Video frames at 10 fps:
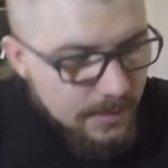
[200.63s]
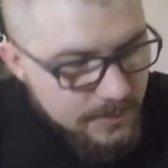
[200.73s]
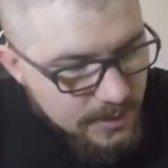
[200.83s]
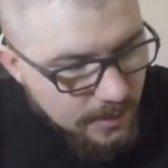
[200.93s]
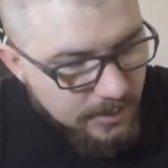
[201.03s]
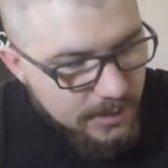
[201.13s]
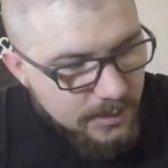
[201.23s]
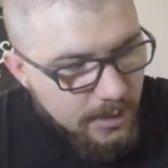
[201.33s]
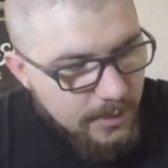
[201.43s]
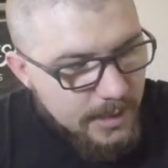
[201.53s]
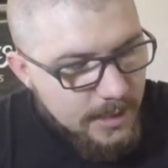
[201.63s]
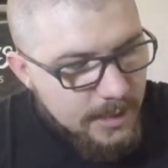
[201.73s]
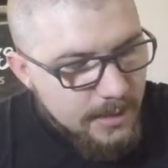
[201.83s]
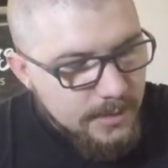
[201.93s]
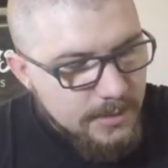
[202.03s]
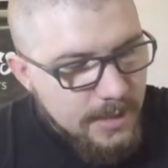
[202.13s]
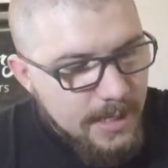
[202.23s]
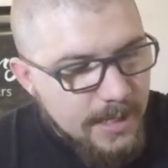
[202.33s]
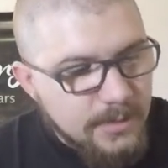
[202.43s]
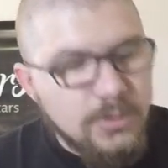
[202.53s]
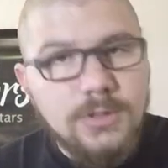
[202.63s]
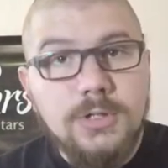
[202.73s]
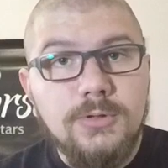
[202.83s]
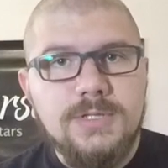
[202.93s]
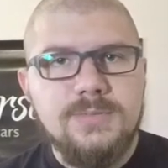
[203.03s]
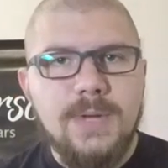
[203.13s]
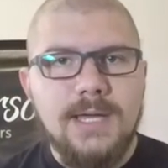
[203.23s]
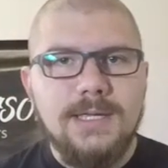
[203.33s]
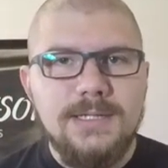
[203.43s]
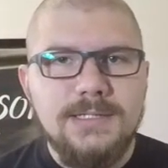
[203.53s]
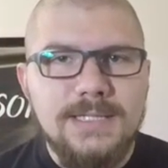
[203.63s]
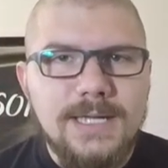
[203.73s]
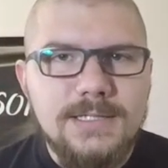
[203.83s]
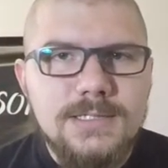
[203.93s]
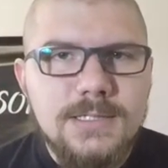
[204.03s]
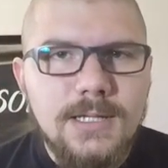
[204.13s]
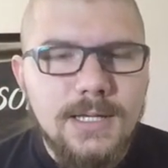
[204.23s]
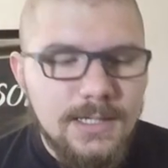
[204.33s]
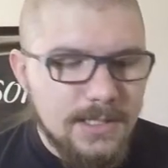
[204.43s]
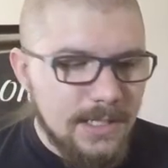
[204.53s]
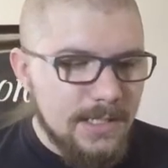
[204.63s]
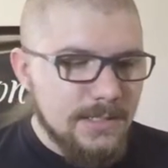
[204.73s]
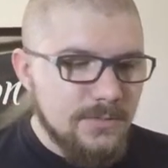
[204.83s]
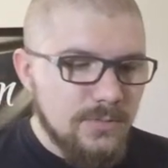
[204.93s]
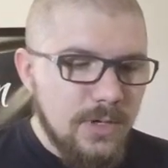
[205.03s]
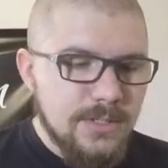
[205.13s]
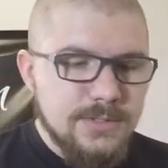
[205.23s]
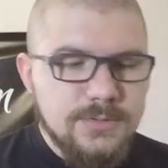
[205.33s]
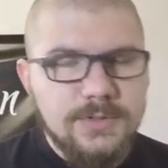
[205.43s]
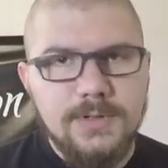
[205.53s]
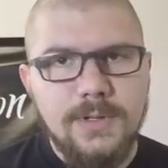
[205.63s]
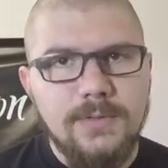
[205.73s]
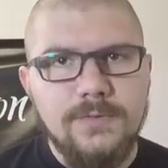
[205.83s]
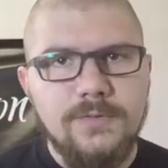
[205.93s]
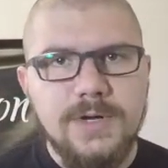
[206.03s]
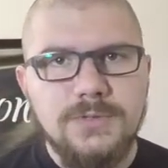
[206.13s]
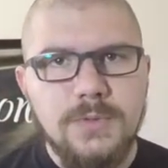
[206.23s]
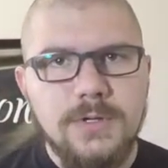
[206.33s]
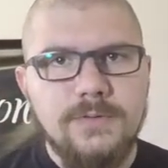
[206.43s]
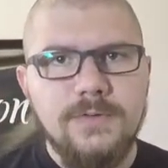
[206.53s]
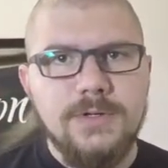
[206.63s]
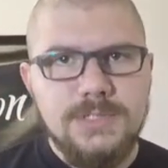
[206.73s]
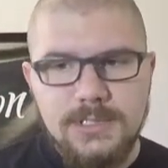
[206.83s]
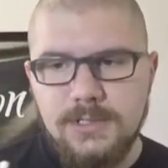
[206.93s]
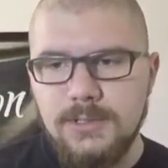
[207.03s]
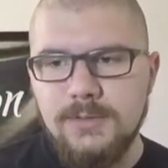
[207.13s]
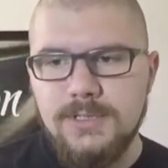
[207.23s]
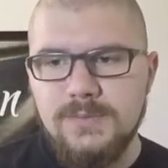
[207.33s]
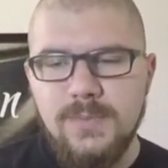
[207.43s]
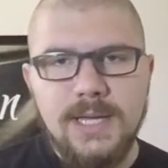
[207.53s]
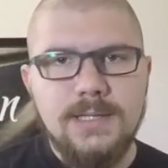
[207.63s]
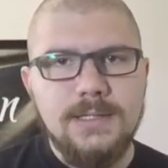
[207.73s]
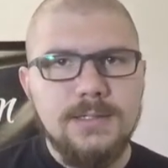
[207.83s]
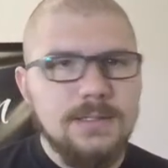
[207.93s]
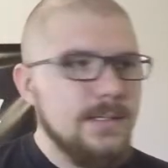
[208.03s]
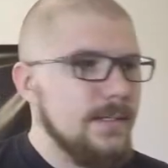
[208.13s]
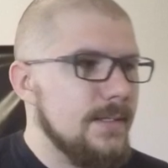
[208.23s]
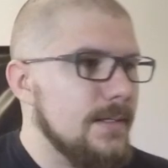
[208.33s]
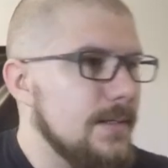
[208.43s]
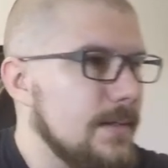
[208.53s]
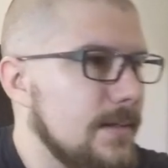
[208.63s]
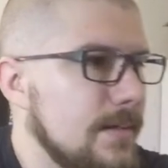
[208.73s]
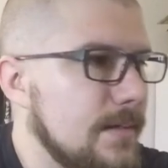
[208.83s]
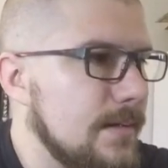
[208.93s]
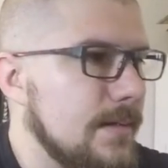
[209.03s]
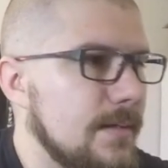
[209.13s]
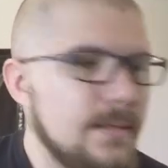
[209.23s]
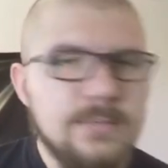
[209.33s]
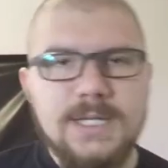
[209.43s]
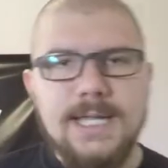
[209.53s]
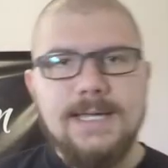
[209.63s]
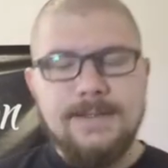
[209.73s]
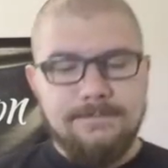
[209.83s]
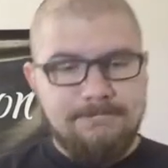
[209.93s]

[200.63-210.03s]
So I'm going to go ahead and not glue this back in yet. I'd rather do the fret work first, and I'll glue this back in a little bit later.